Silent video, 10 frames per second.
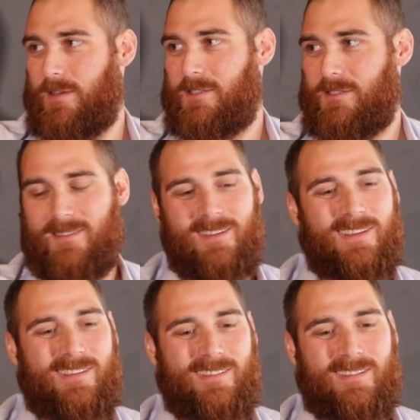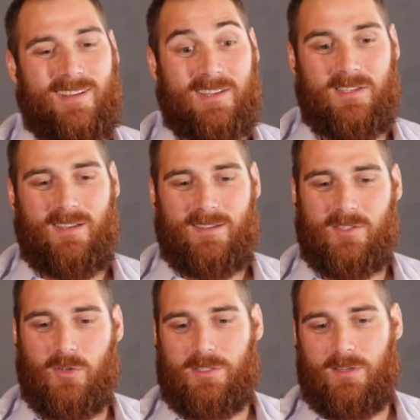Nice. I
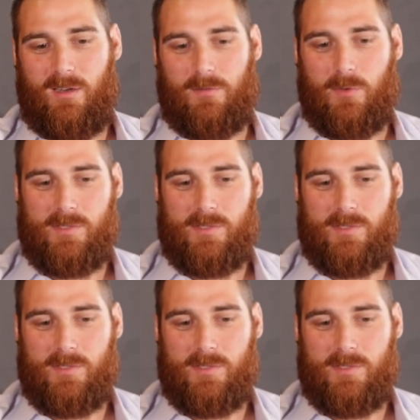can show it to you now if you